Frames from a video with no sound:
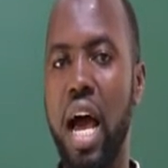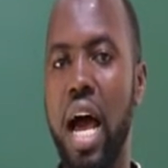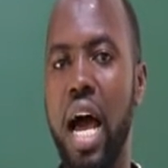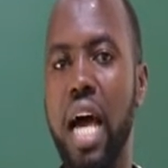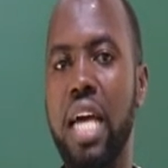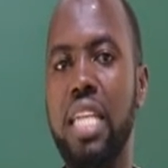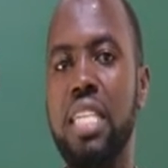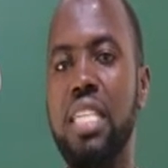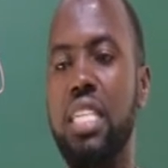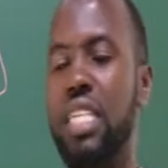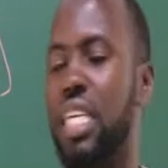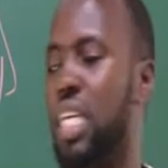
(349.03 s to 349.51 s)

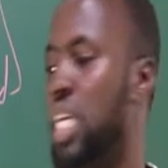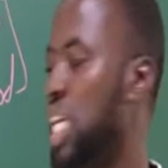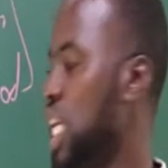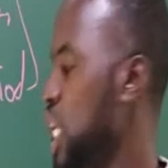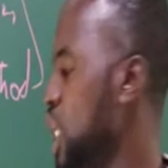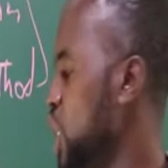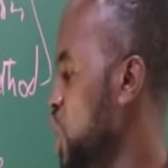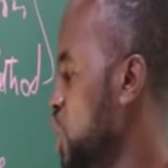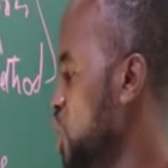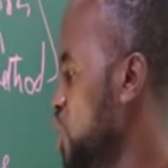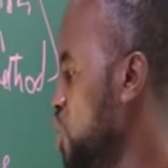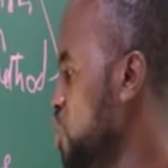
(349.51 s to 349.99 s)
and the
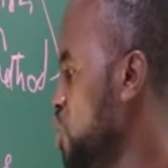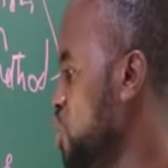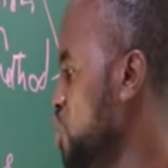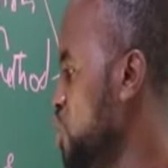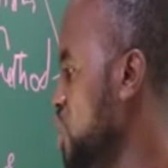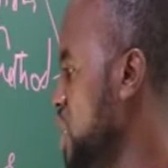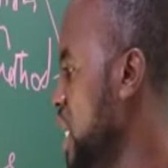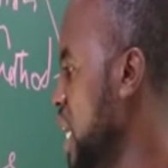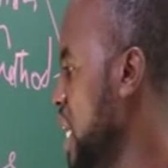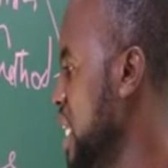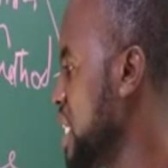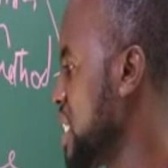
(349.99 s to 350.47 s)

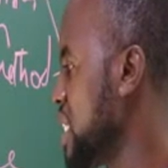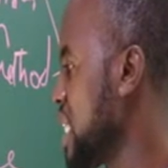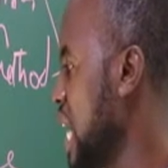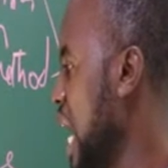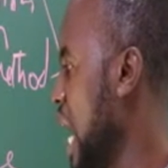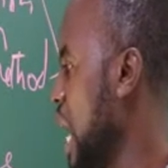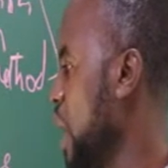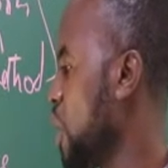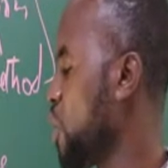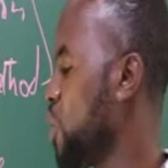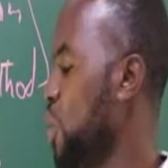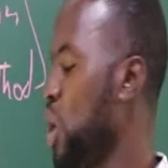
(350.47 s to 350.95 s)
students
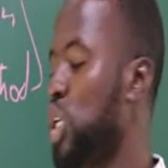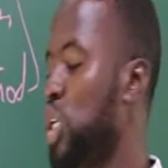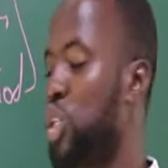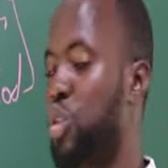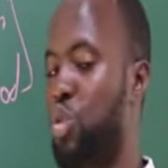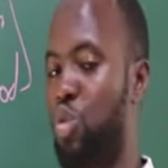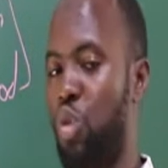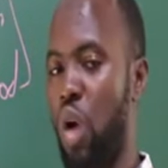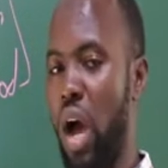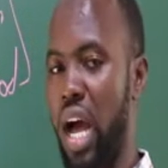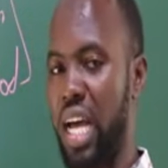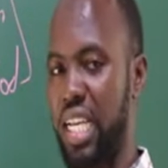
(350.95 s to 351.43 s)
are
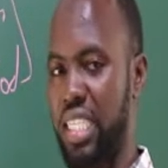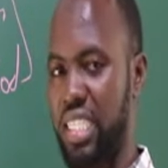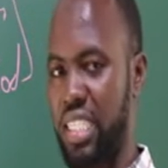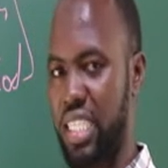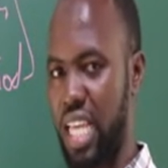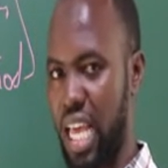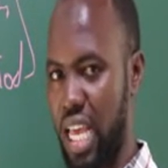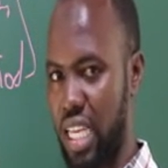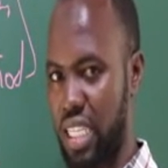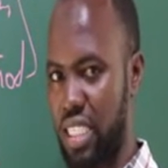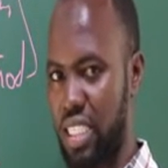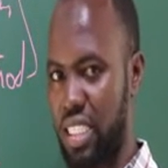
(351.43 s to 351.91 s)
going to
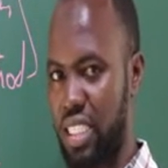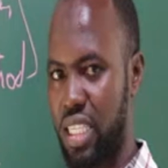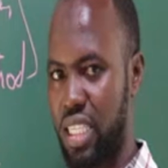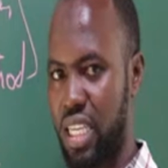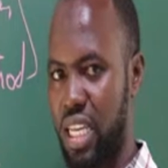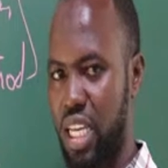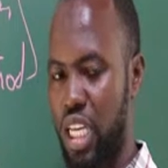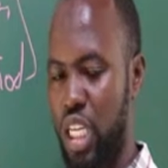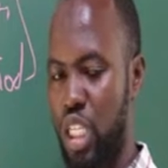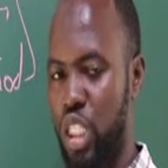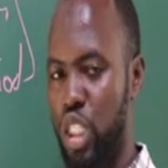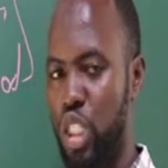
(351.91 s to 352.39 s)

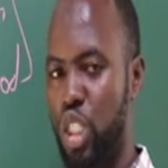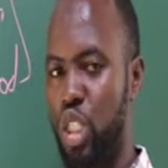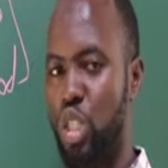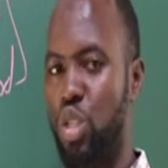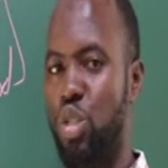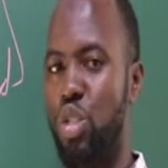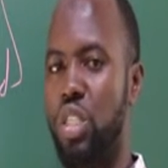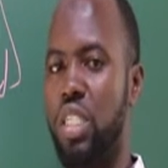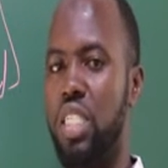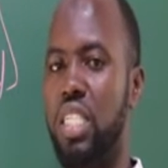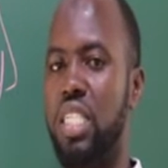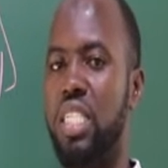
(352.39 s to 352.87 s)
assess
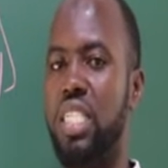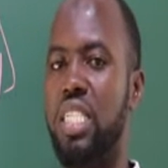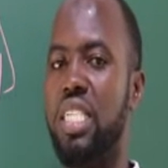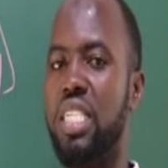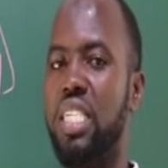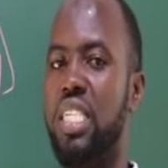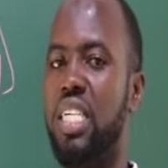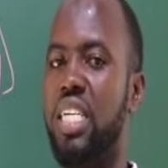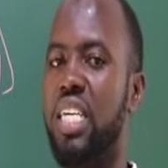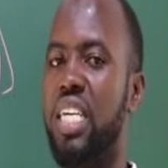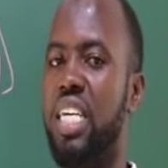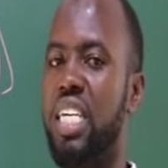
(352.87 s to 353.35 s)
during
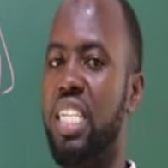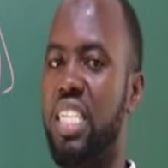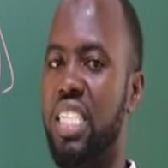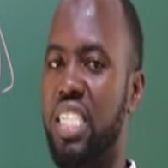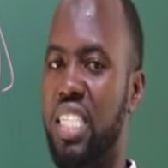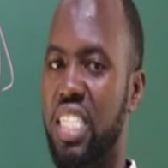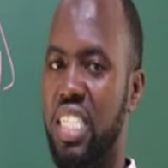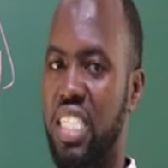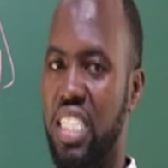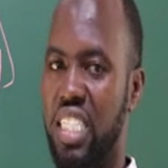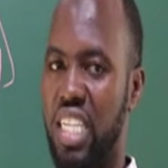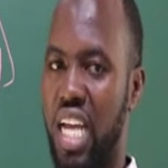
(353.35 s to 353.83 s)
the
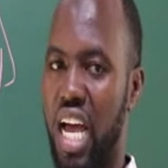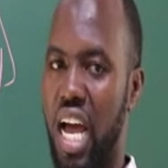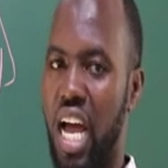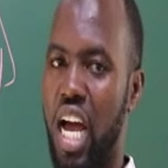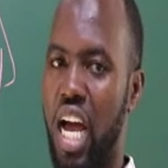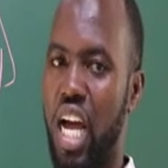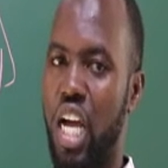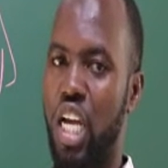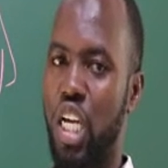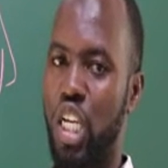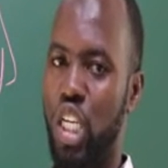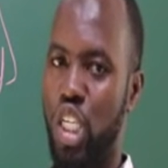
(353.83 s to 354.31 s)

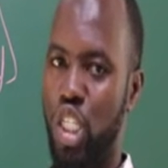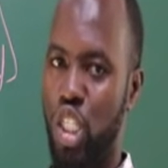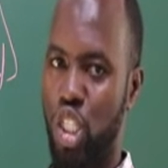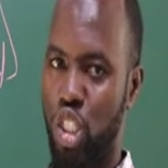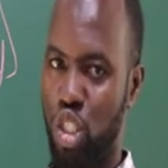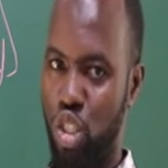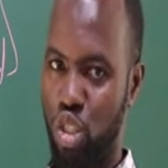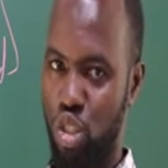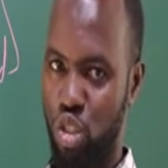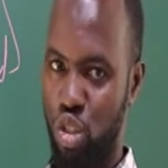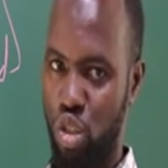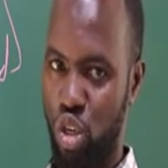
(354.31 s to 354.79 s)
teacher
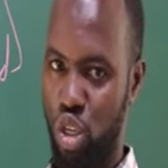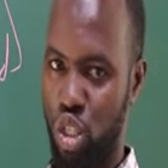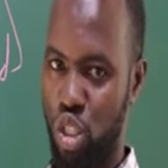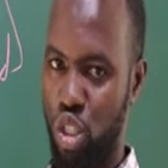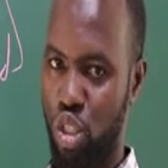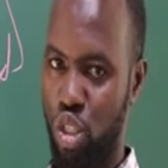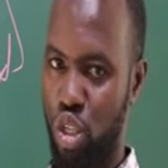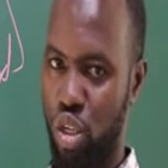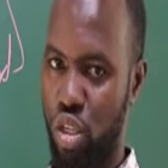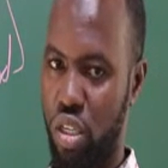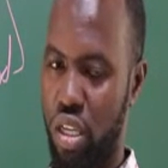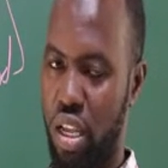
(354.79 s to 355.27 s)

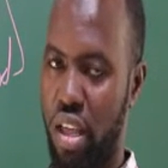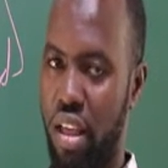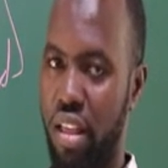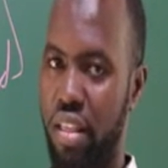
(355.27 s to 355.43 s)
instruction.